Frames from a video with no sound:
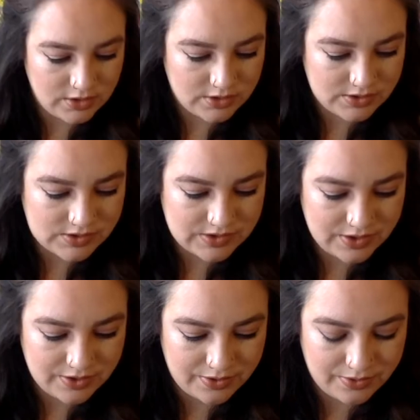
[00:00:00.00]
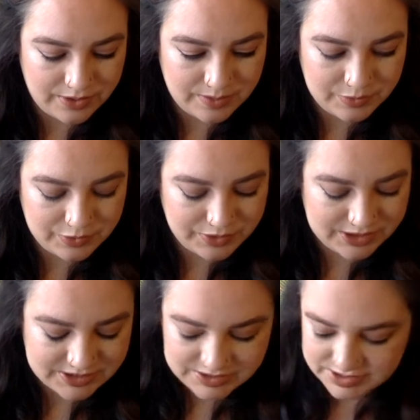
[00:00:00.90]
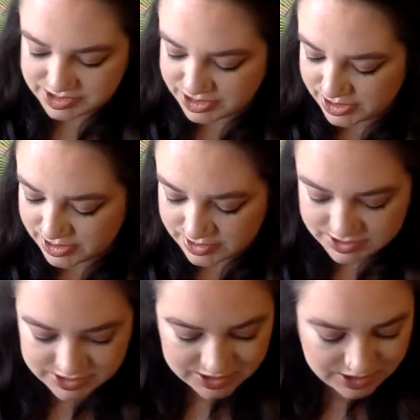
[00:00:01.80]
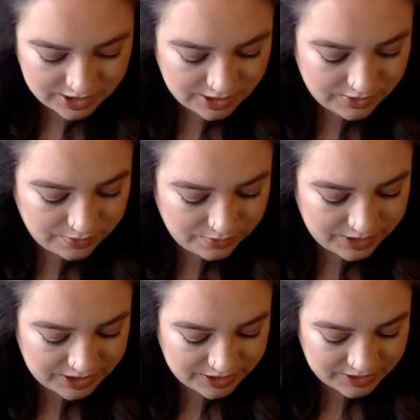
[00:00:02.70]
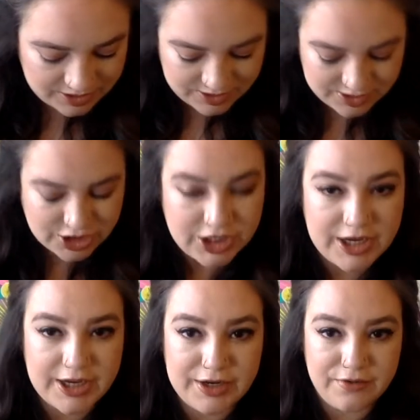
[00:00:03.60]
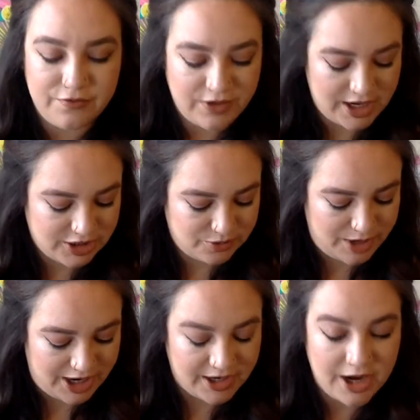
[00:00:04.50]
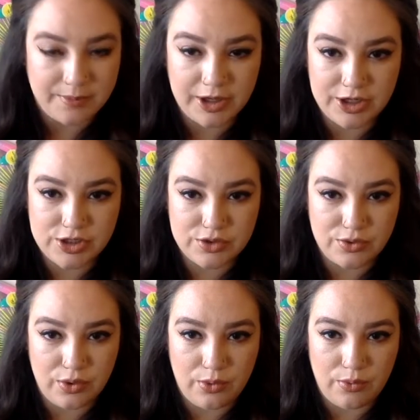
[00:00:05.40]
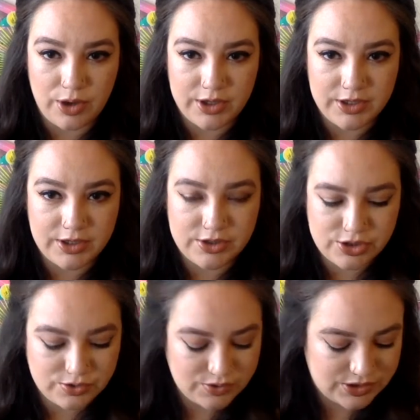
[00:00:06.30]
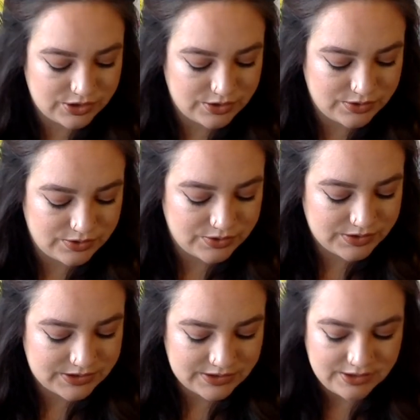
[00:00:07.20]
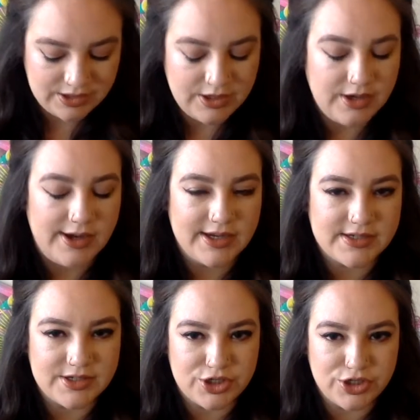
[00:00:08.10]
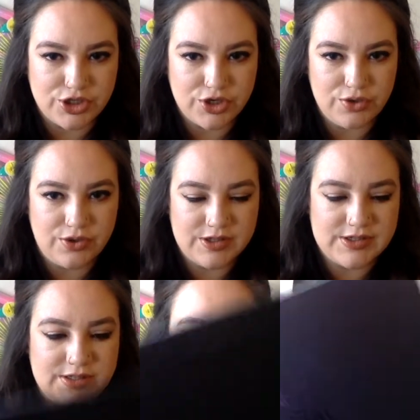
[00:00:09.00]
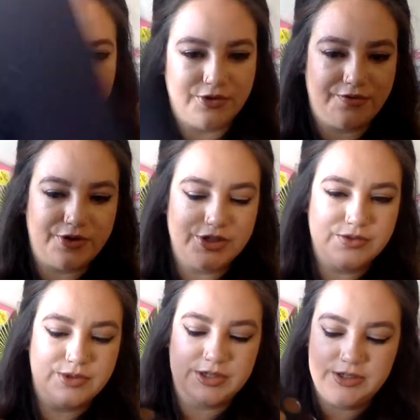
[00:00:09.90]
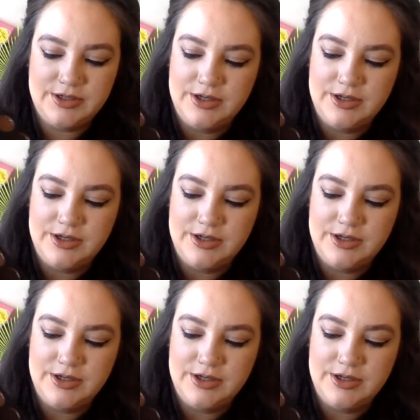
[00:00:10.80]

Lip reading: So I'm going to start with the shade Flashback. I'm gonna do two circles. I guess I should show you this at least for the first one.